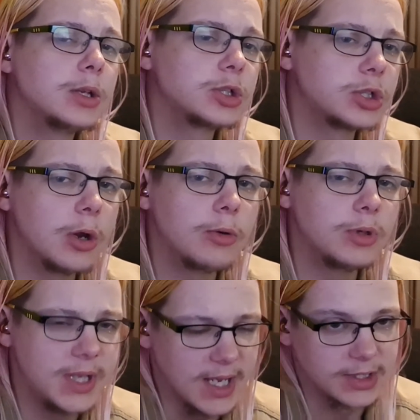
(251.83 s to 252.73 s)
So
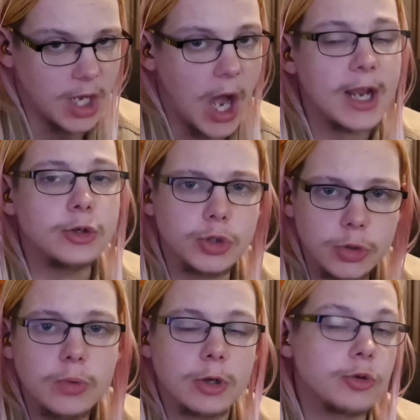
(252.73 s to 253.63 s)
yes, I do